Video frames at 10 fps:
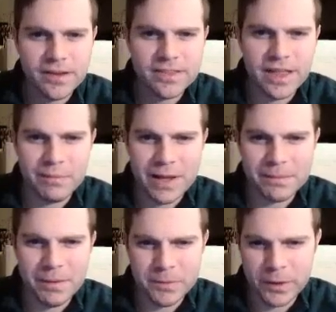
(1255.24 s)
that
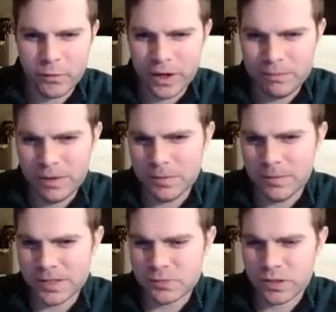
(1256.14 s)
black people and white people
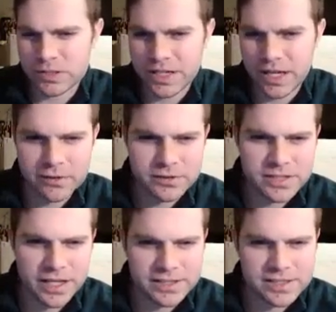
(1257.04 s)
must work together
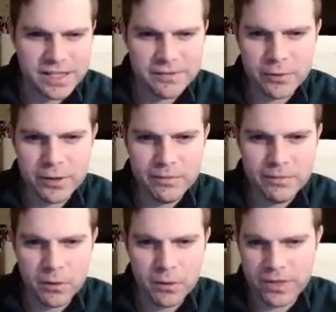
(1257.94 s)
to end slavery,
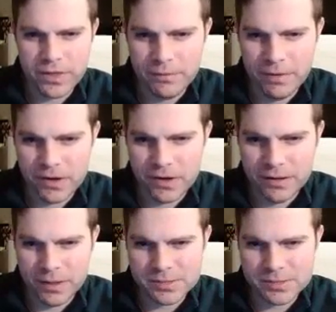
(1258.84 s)
or that
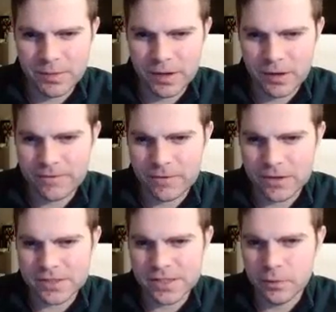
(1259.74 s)
America must prepare for
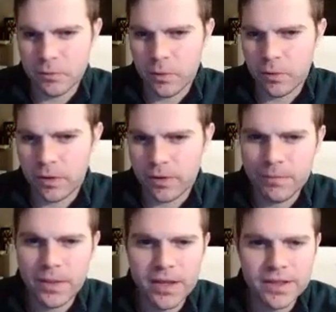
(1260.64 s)
a civil war.
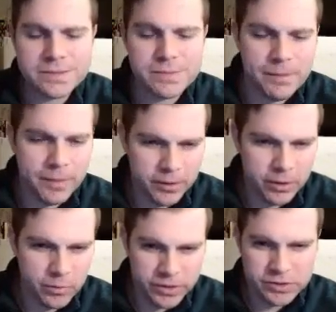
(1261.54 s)
This might be a
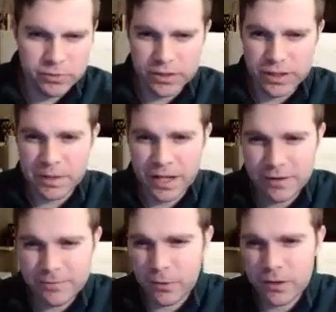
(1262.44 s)
good one to
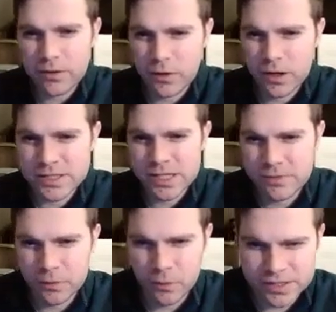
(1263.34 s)
eliminate for. Cross
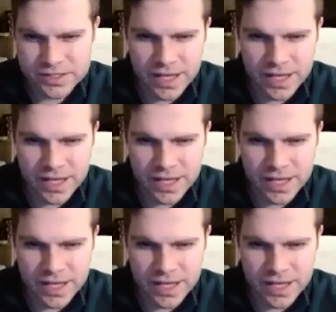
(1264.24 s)
off the ones